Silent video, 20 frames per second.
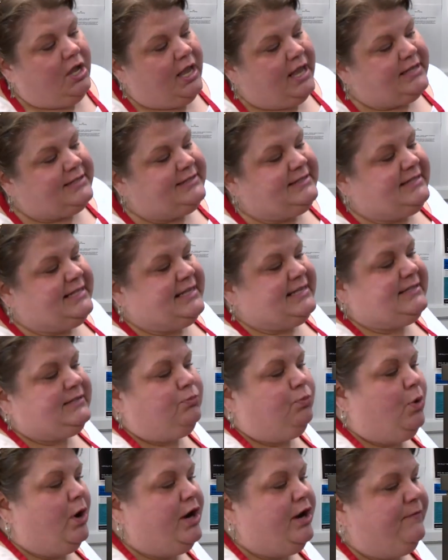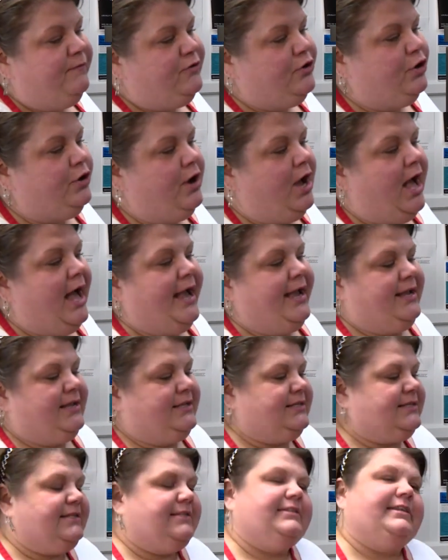Is this one of your
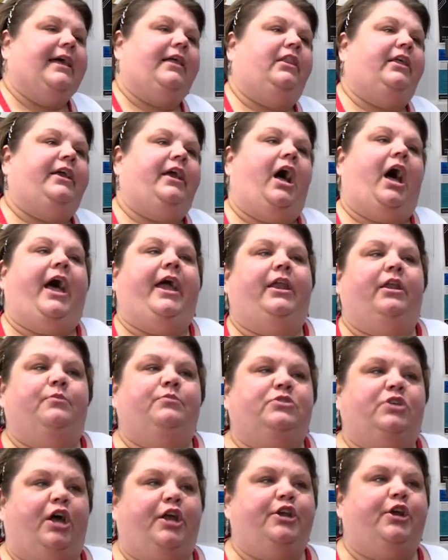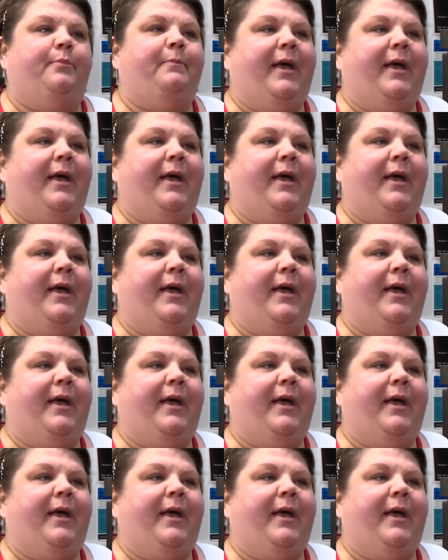highest selling items on your